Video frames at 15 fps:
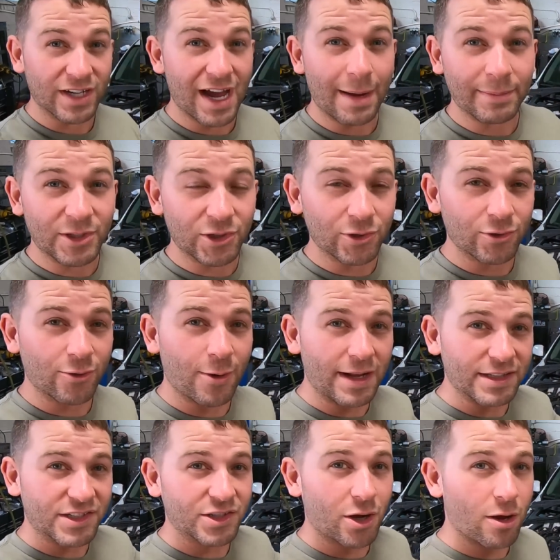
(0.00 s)
time to
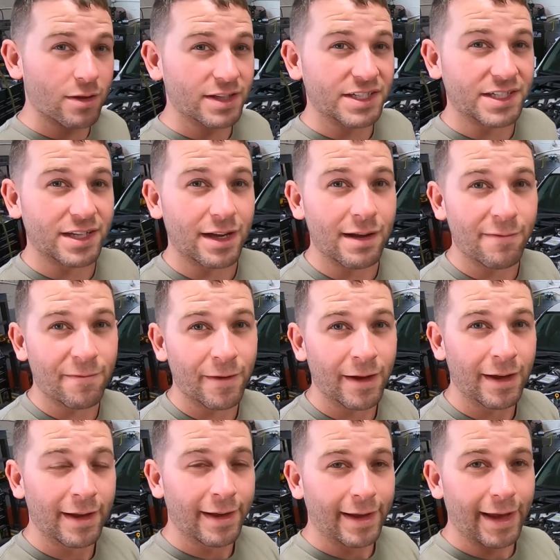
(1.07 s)
install this stuff
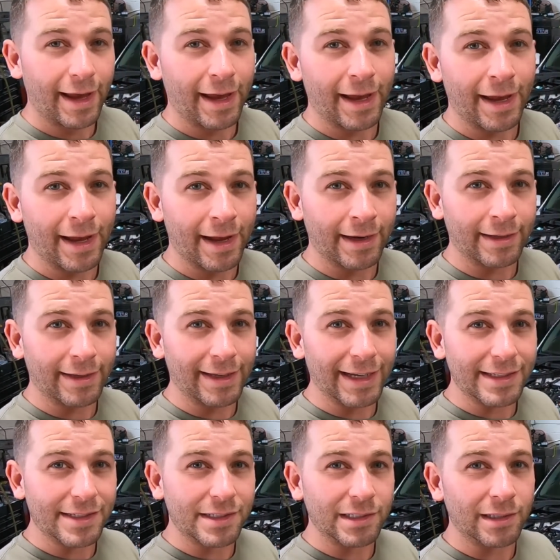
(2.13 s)
and
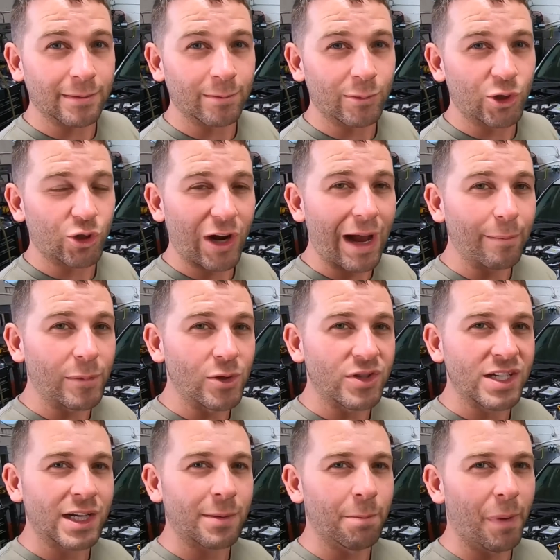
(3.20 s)
get some trap
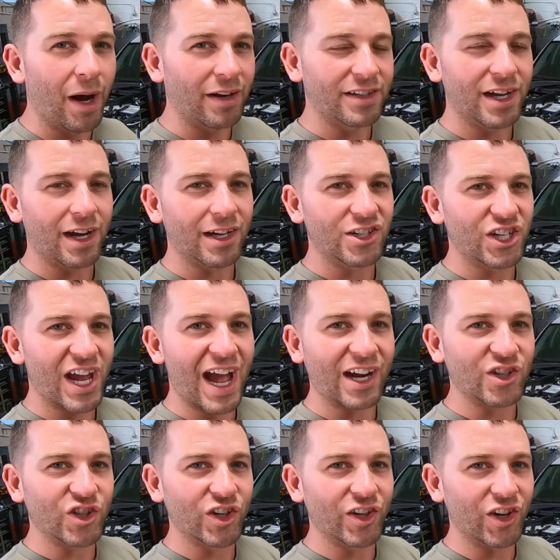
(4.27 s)
music montage
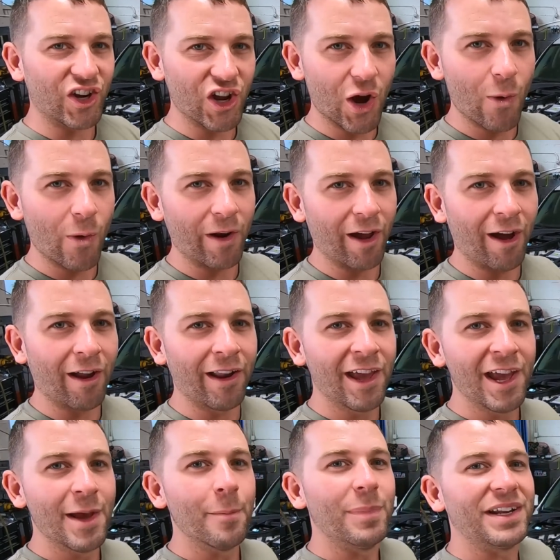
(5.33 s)
action going on
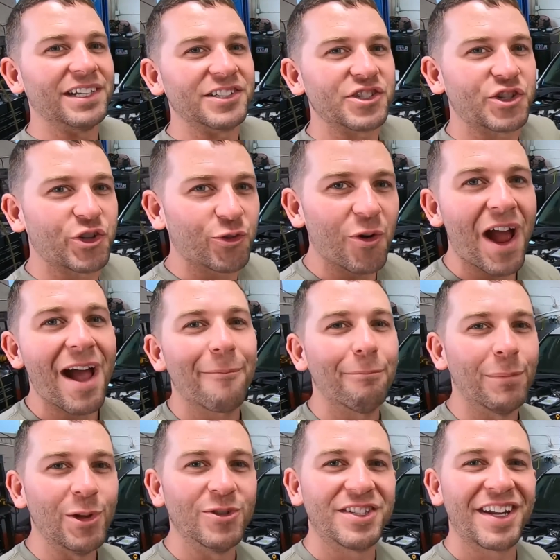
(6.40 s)
because trap
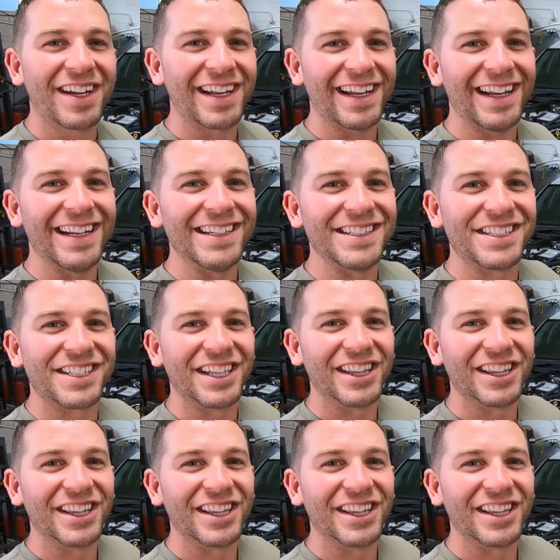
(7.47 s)
music is